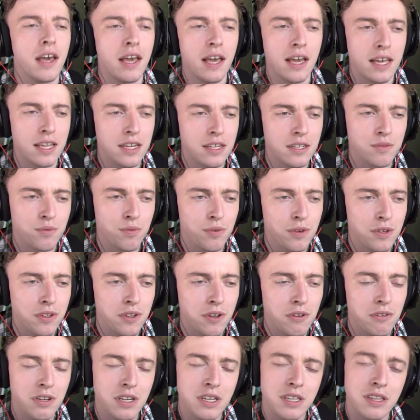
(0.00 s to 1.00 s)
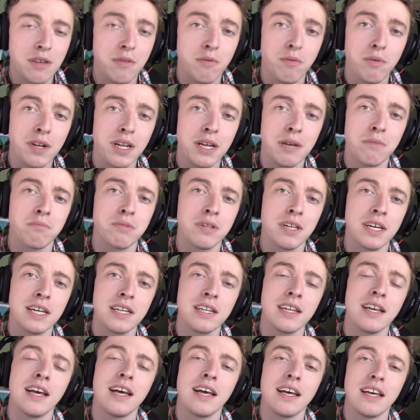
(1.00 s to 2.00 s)
it is worth noting that what I
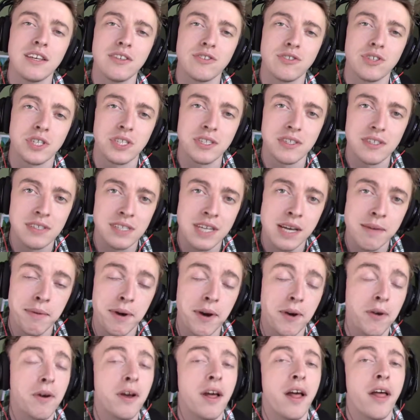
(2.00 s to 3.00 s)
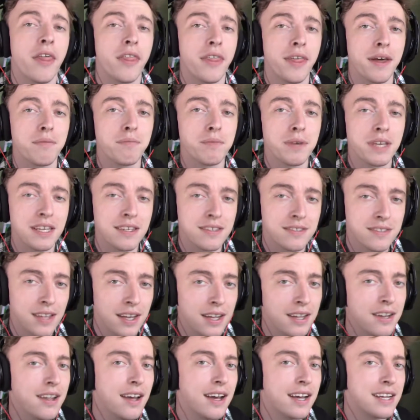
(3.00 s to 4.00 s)
played is just a demo. That being
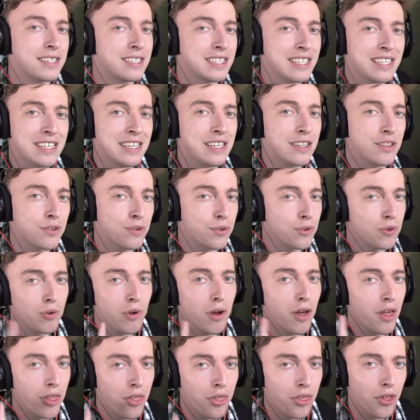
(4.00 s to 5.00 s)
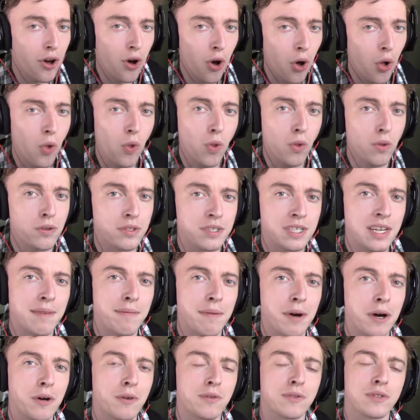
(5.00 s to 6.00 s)
said, I did get through the whole
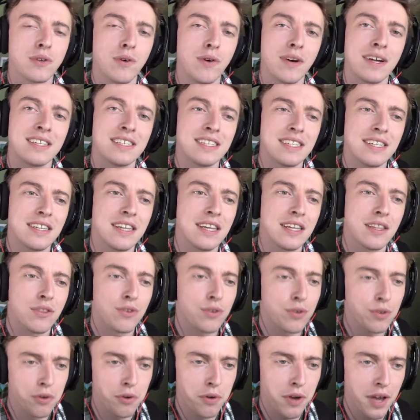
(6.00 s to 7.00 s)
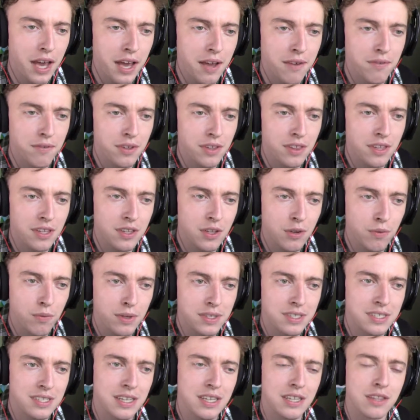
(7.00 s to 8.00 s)
demo, so I did get through everything there
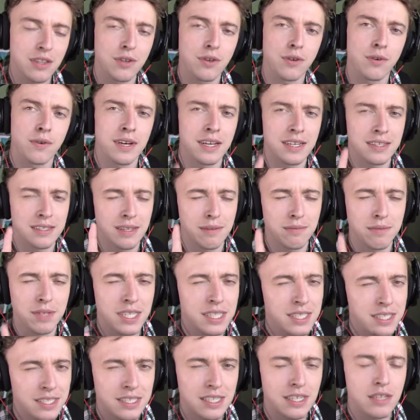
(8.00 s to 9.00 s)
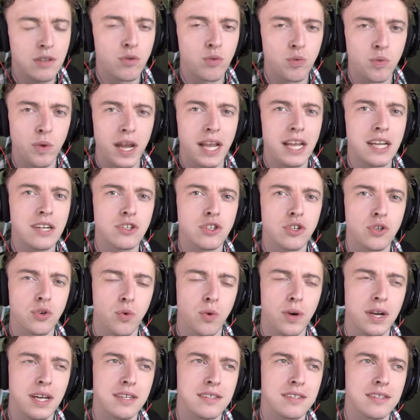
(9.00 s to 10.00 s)
was to get through, except I did rage
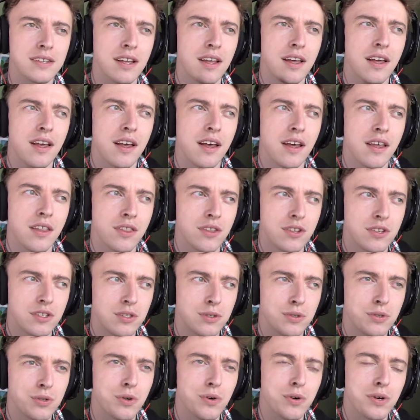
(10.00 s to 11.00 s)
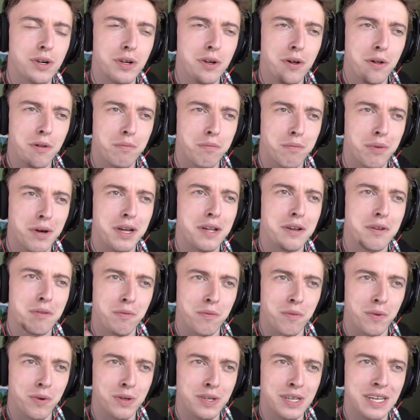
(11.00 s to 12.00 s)
quit the tutorial, but
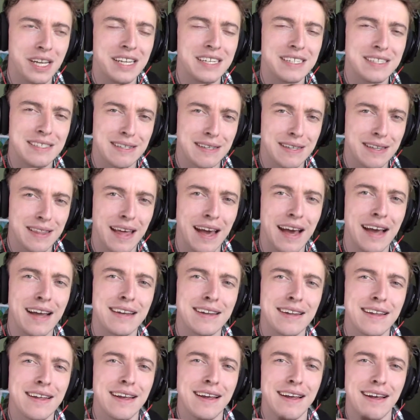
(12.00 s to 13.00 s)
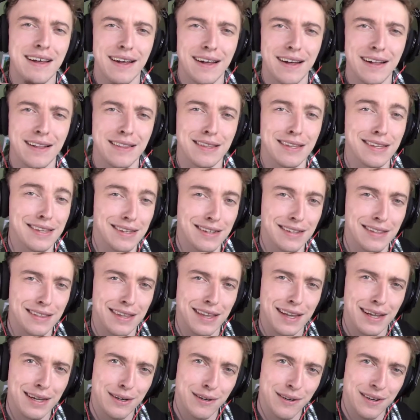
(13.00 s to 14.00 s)
we'll get to that a little
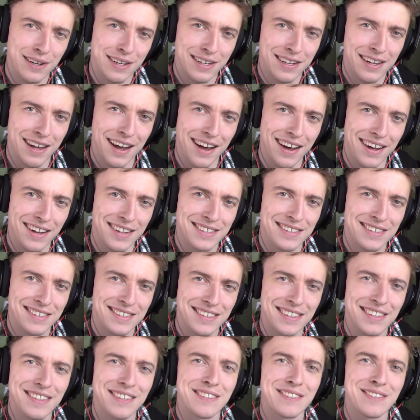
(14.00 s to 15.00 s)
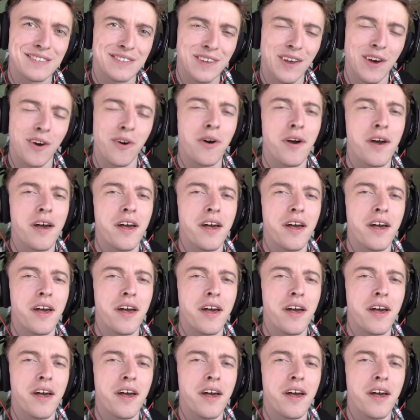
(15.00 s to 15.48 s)
later in cons. So,